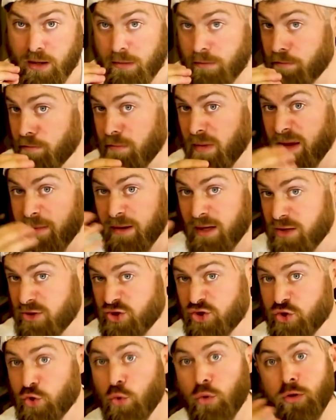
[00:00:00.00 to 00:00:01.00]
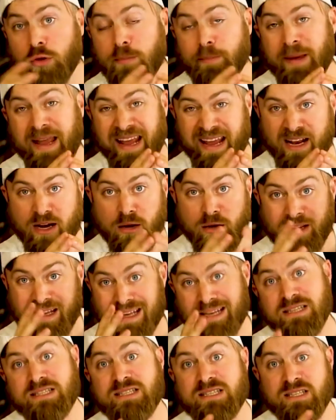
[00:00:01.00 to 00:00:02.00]
maybe a solar panel
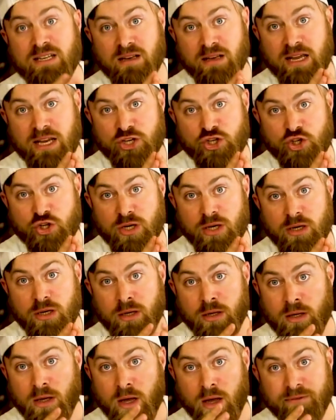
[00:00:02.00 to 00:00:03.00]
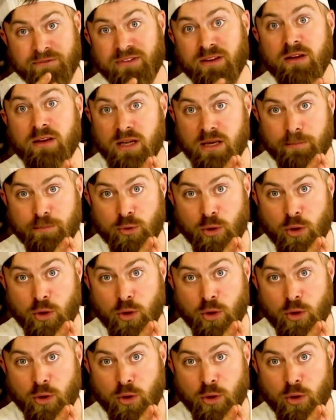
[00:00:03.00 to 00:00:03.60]
installation affiliate